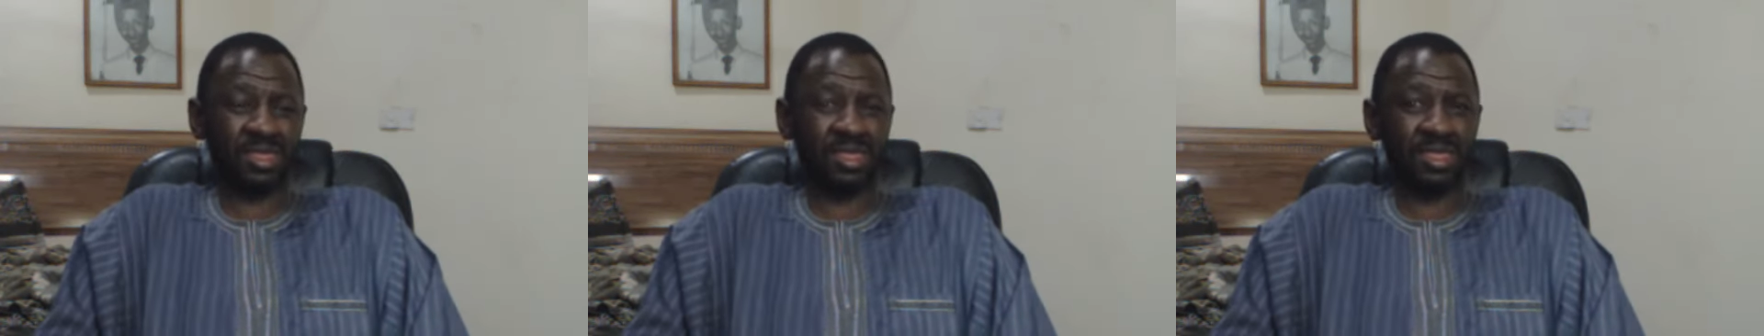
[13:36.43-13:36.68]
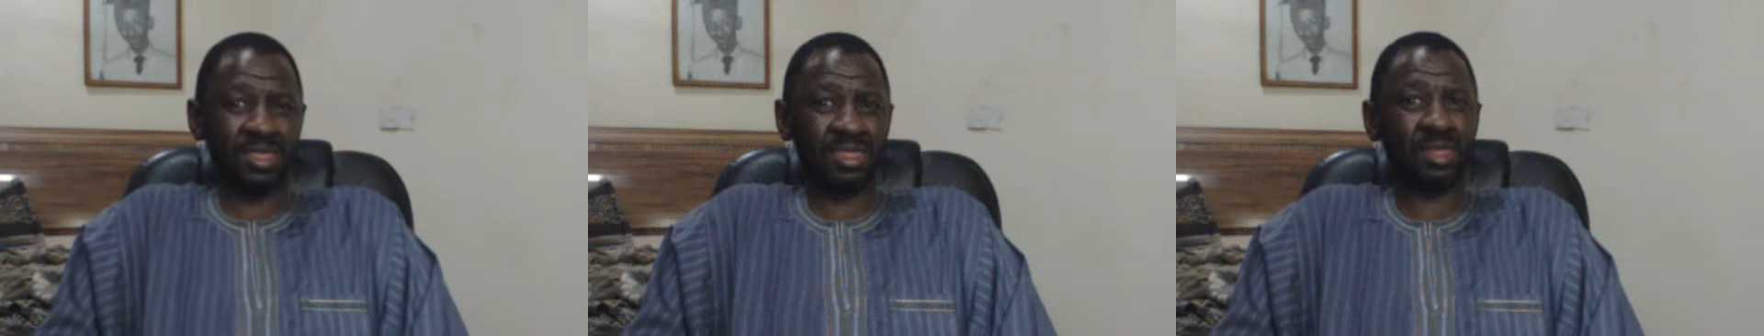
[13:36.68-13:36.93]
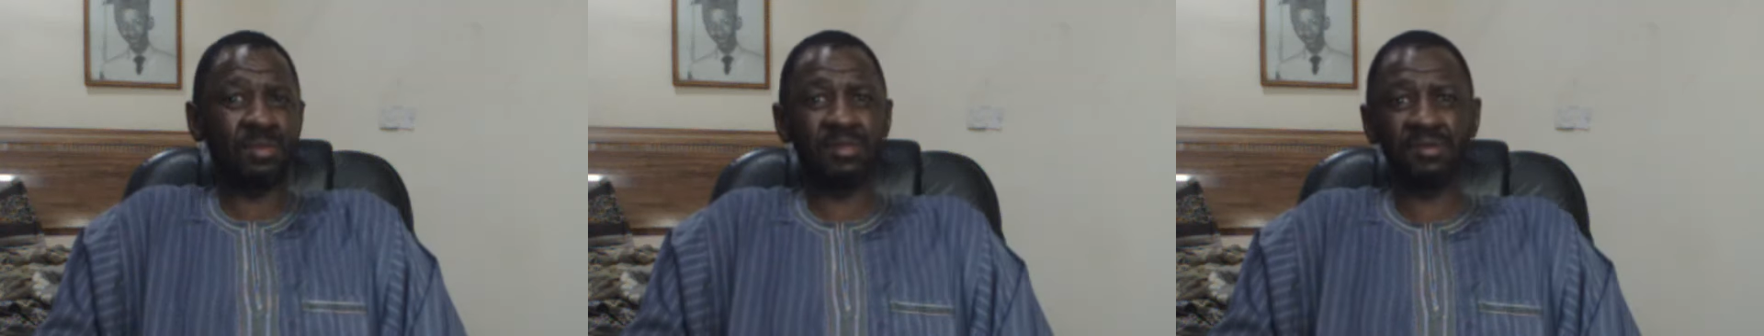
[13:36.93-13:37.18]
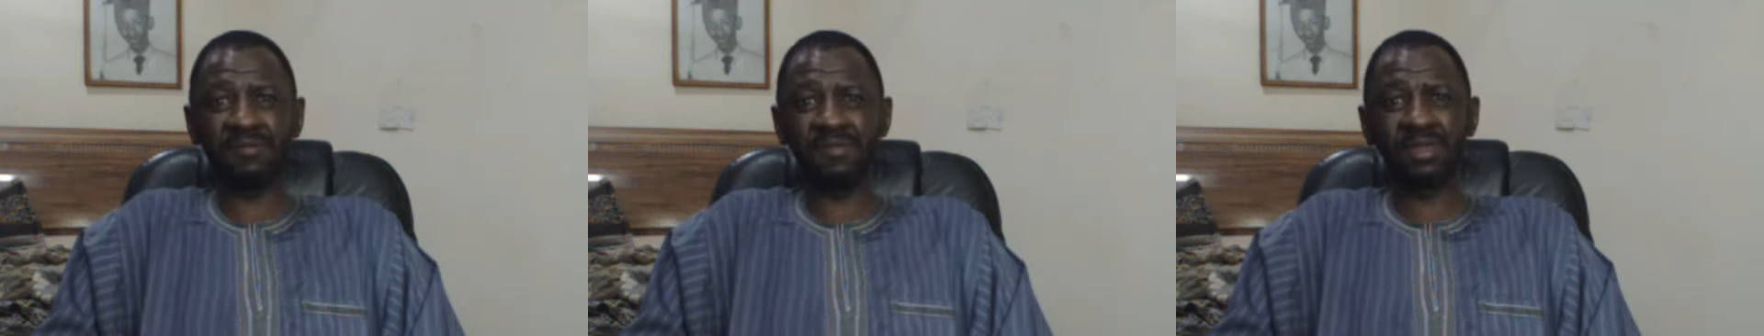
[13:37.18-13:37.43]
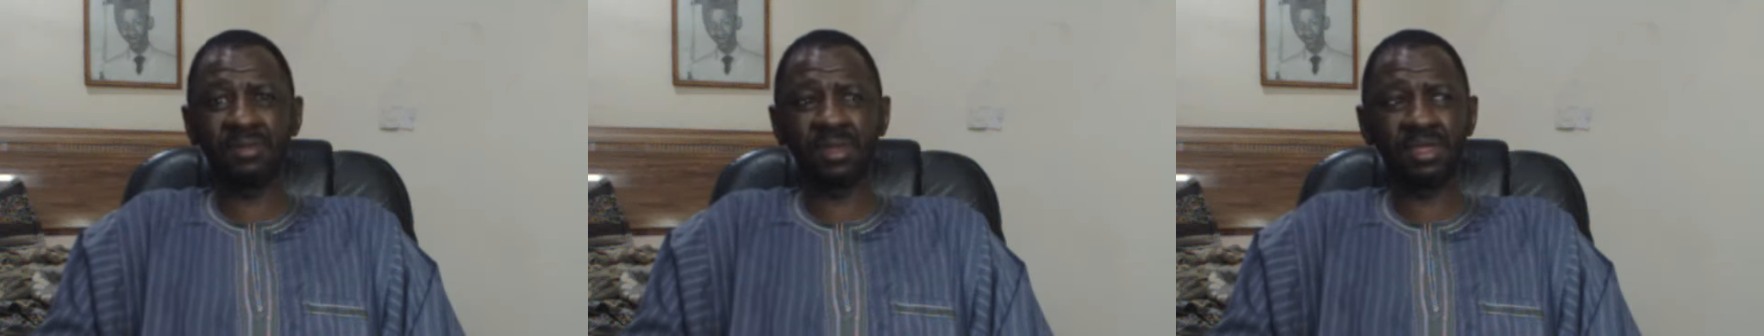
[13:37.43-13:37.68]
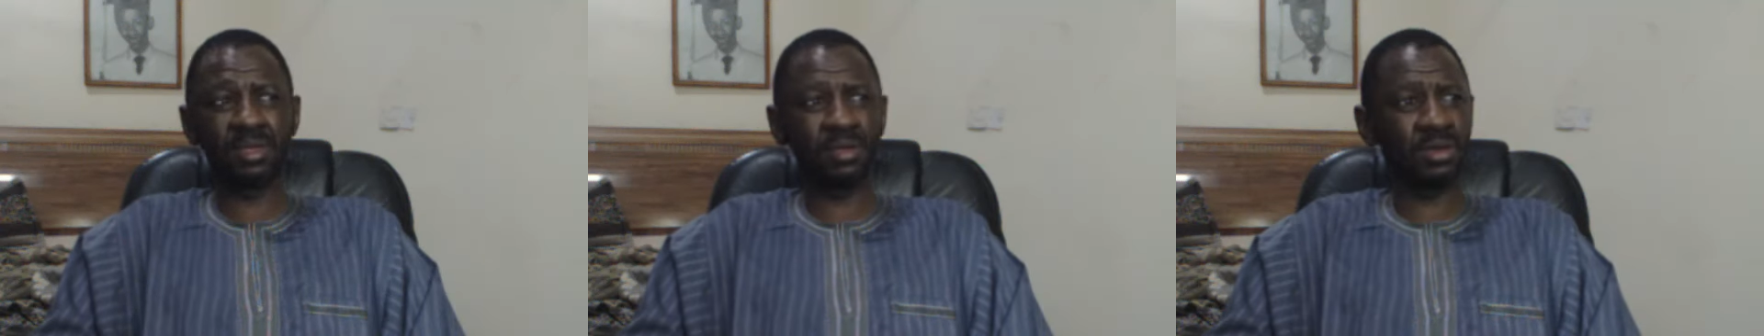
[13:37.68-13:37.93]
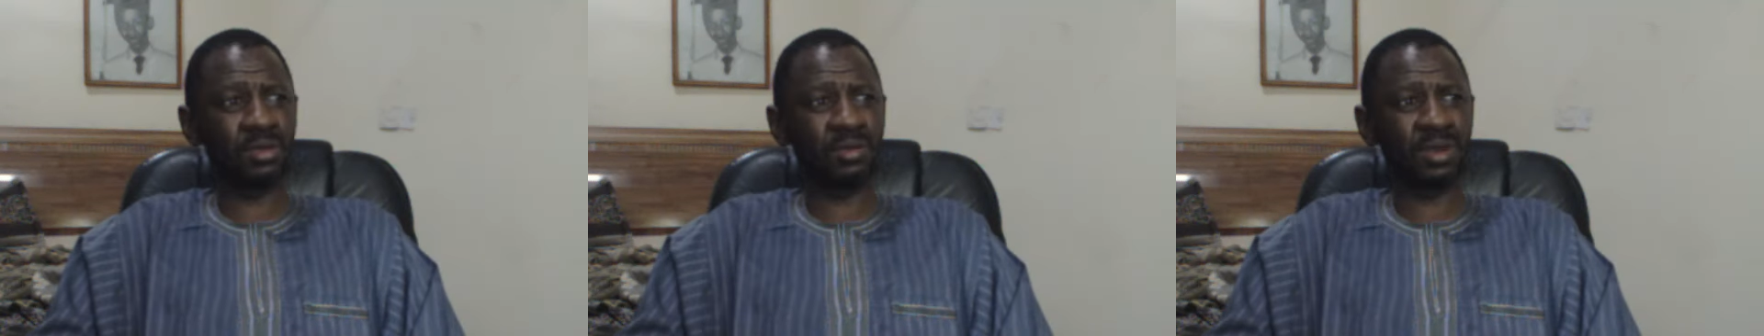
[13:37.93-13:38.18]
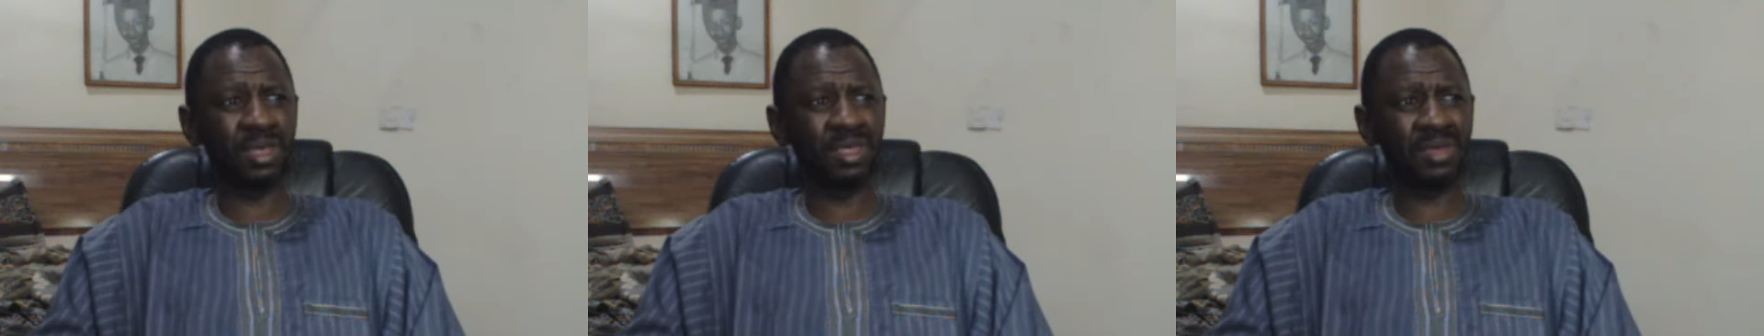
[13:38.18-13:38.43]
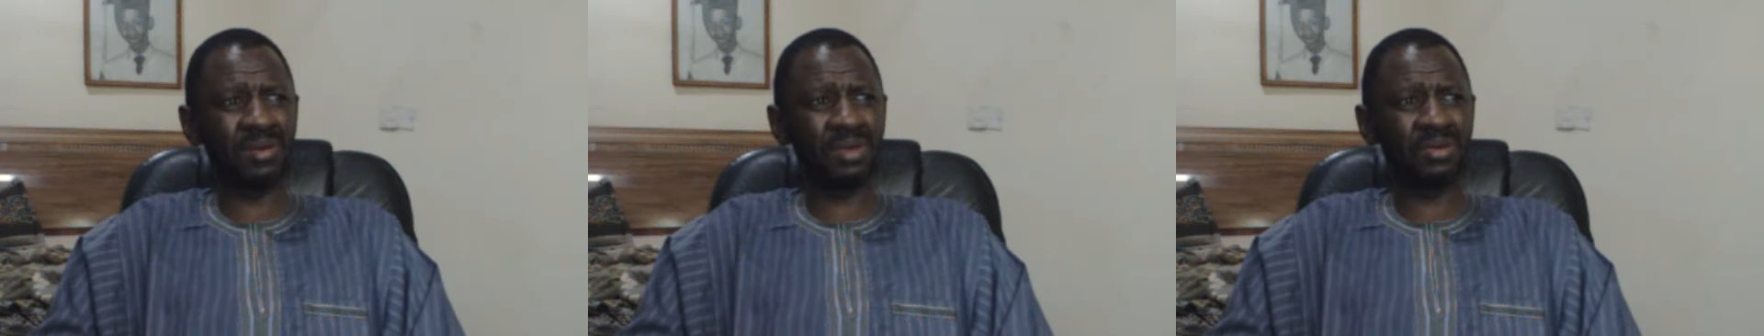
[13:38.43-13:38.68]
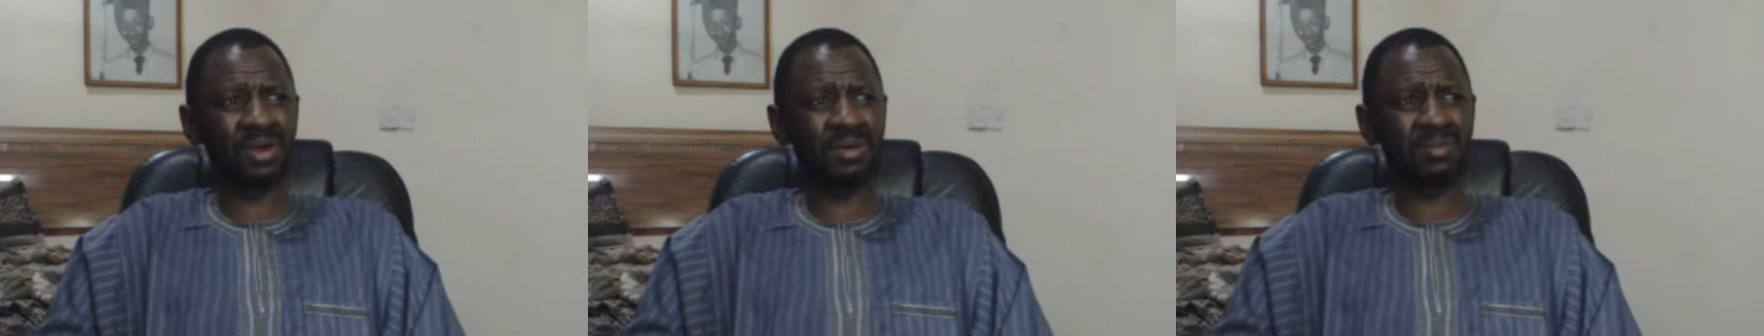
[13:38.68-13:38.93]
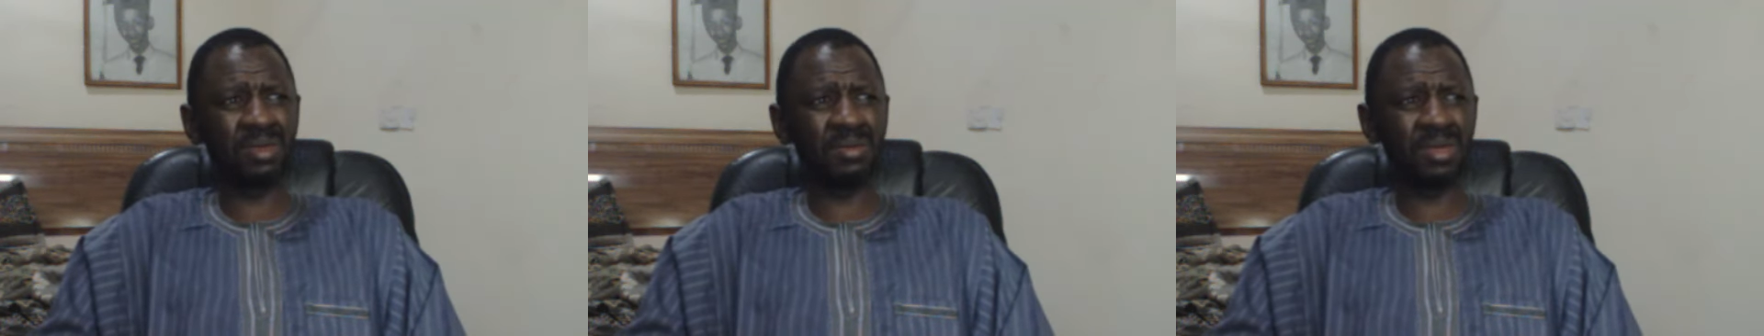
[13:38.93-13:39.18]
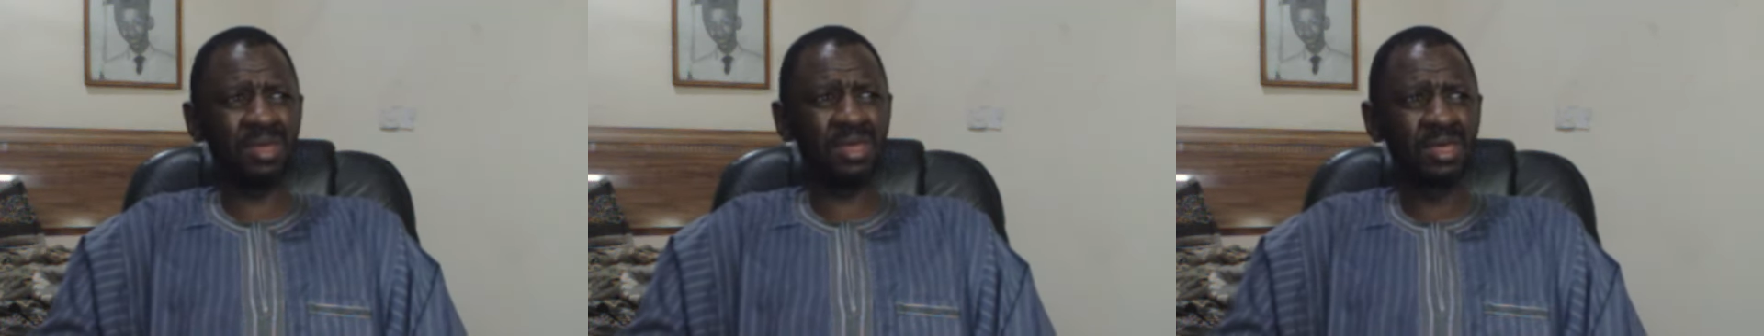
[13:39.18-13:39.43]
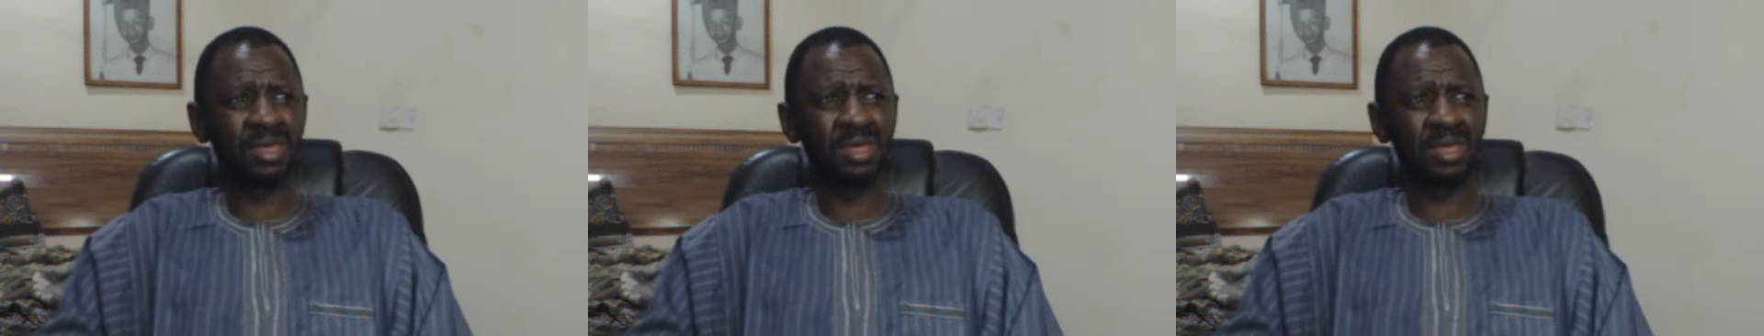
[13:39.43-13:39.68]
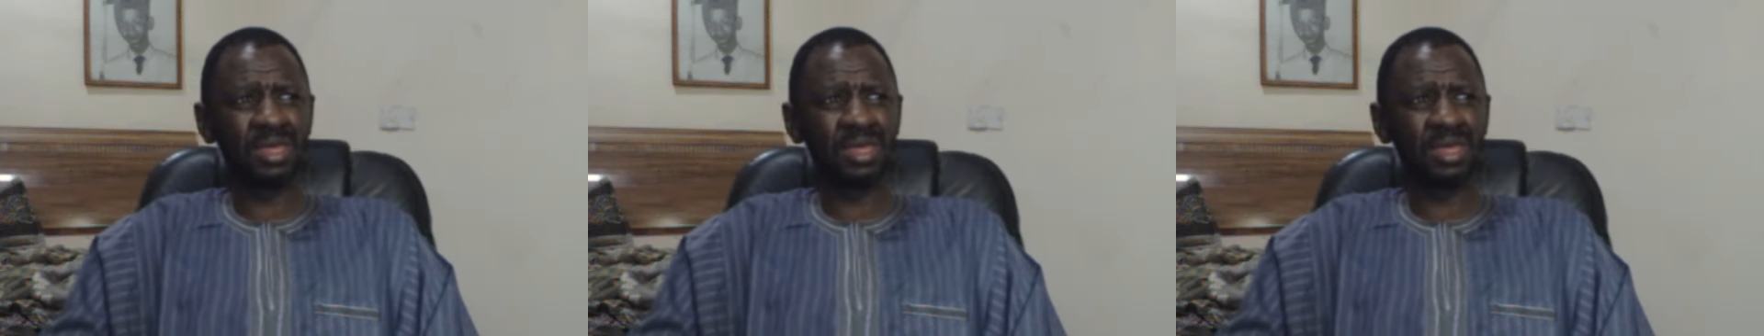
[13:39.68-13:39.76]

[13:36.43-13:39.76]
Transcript: you just need Tama to feed him a dungo, right? That might work, maybe.